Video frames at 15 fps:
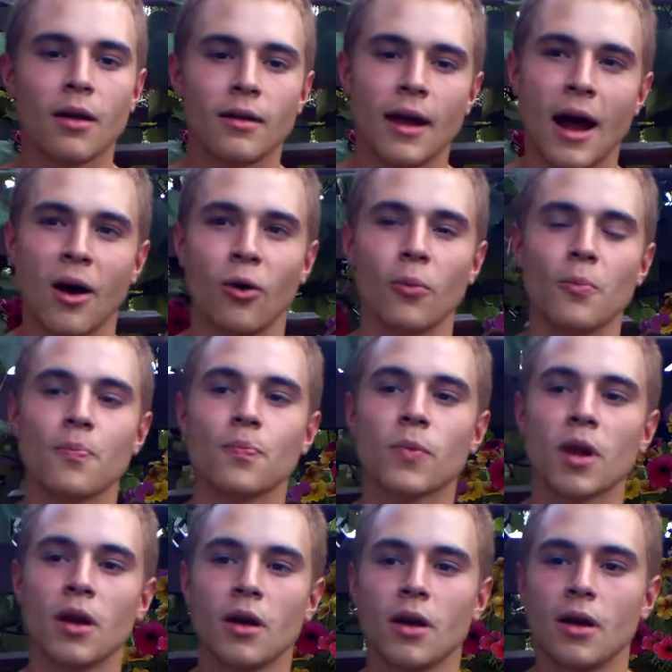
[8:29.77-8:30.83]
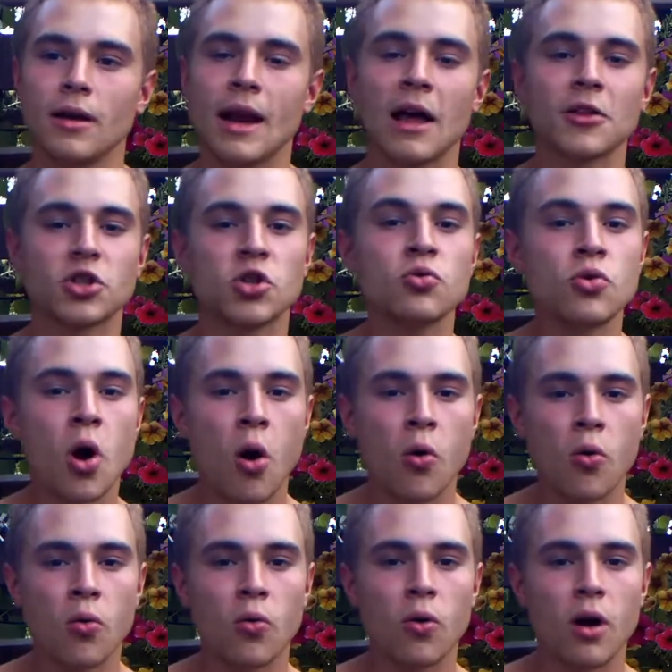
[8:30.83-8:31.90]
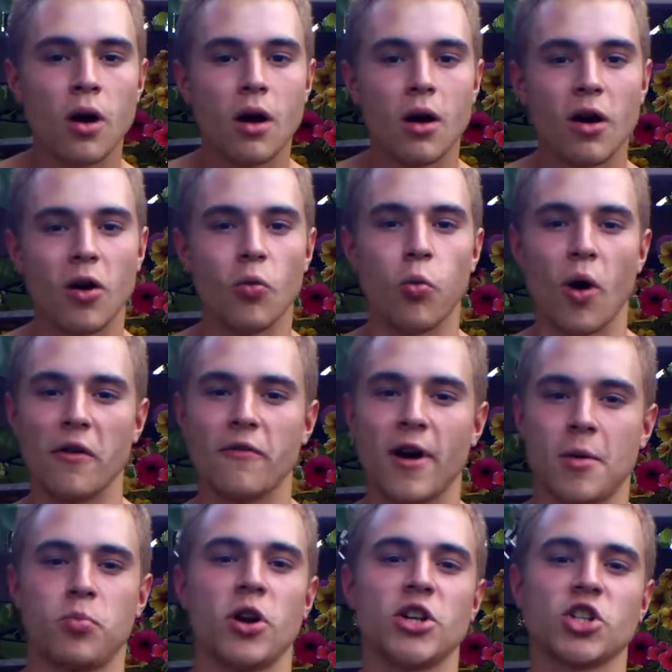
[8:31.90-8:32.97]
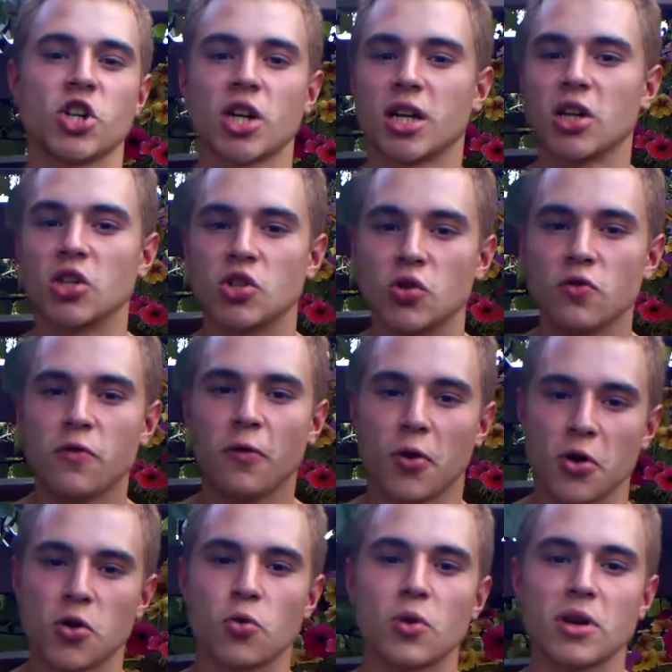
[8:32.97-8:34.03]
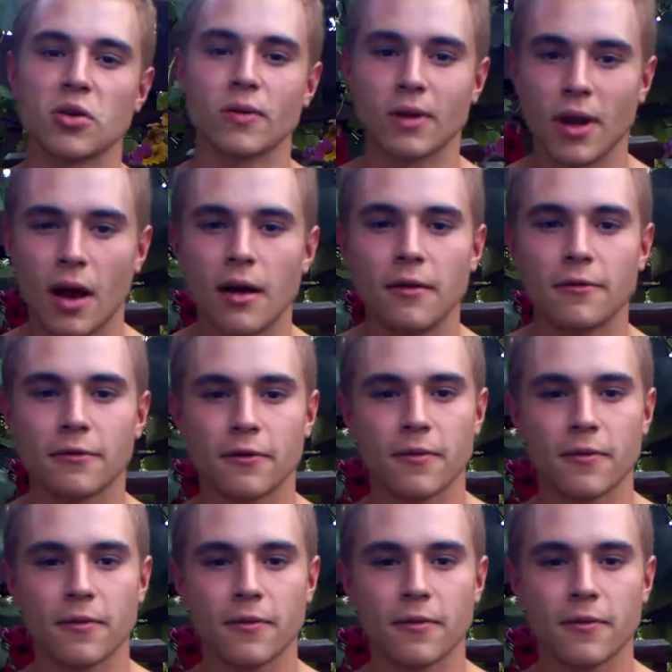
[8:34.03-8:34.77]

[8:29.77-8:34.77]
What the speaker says: Now that you know what vibration can do for you in your life,